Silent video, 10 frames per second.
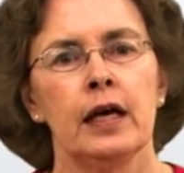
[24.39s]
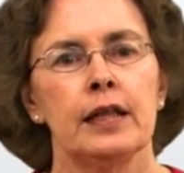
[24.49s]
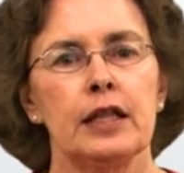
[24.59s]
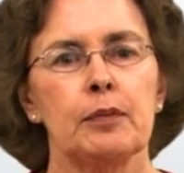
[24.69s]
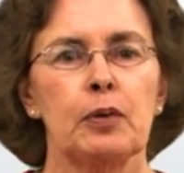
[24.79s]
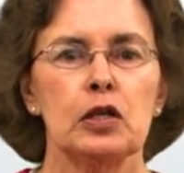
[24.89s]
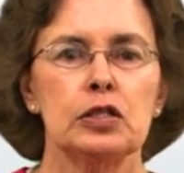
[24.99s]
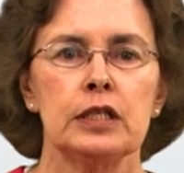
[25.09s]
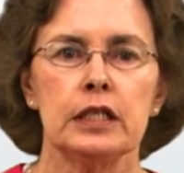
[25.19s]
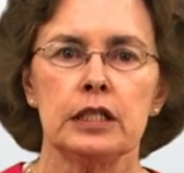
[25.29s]
that the
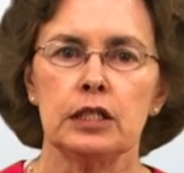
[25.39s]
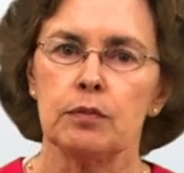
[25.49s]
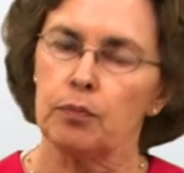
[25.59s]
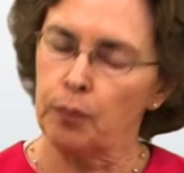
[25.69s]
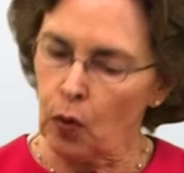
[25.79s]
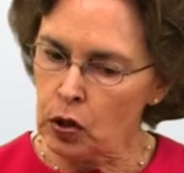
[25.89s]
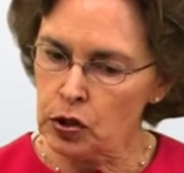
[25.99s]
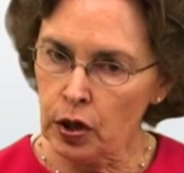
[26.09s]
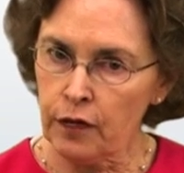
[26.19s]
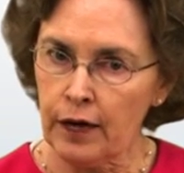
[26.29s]
person is board
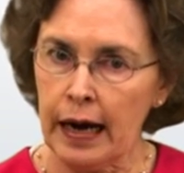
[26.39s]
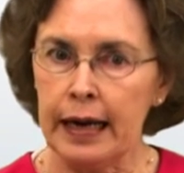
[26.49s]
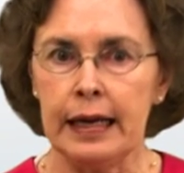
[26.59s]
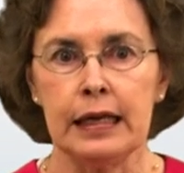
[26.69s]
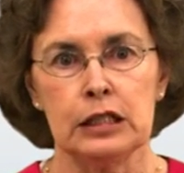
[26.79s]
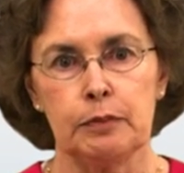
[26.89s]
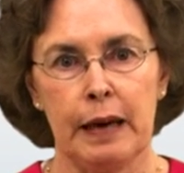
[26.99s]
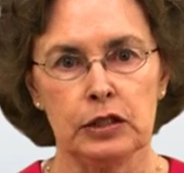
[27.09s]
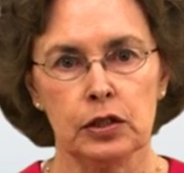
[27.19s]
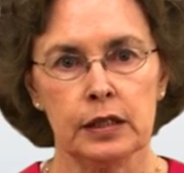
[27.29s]
certified in a
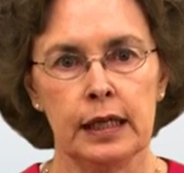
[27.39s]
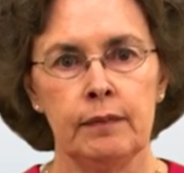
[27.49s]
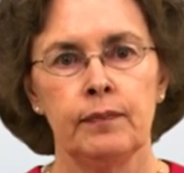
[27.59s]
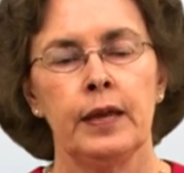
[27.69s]
specialty,